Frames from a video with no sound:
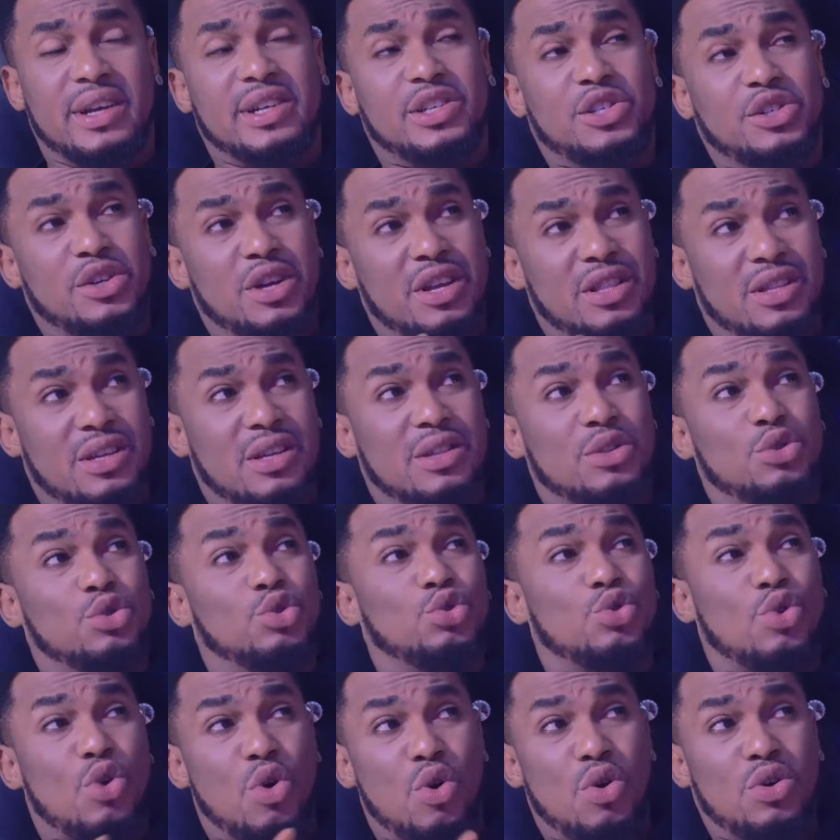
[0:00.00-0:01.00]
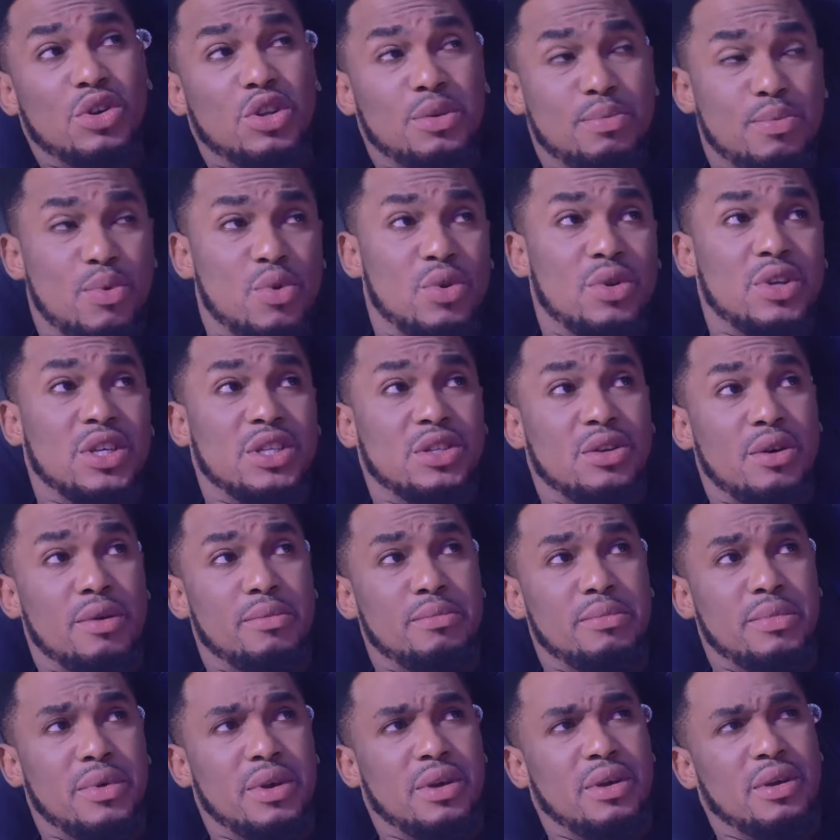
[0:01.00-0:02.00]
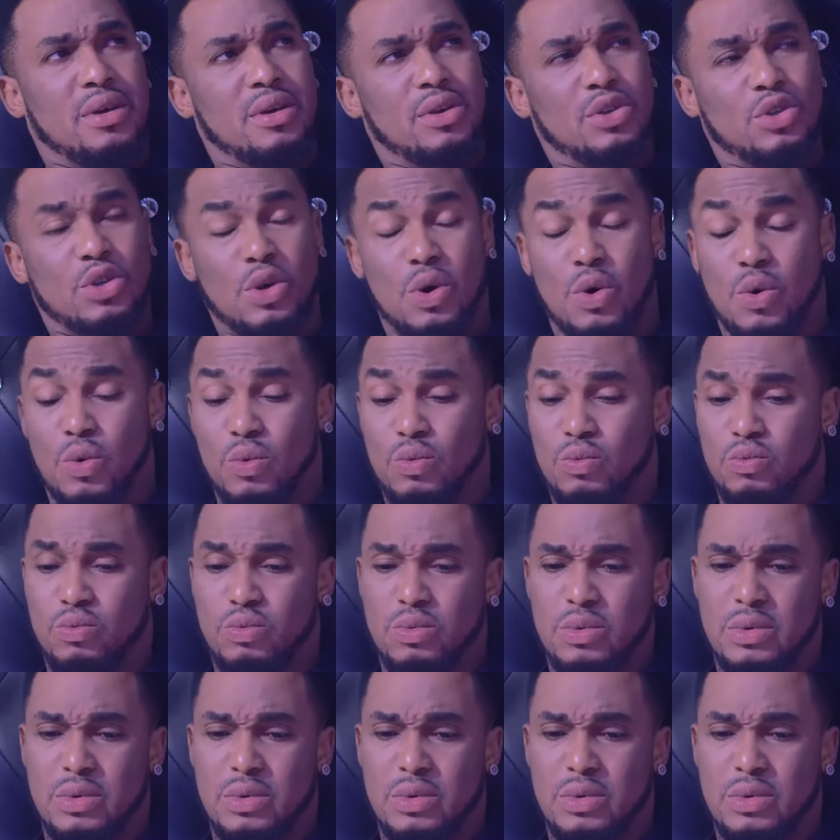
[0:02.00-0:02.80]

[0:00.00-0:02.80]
he threatened to call the police on me. So,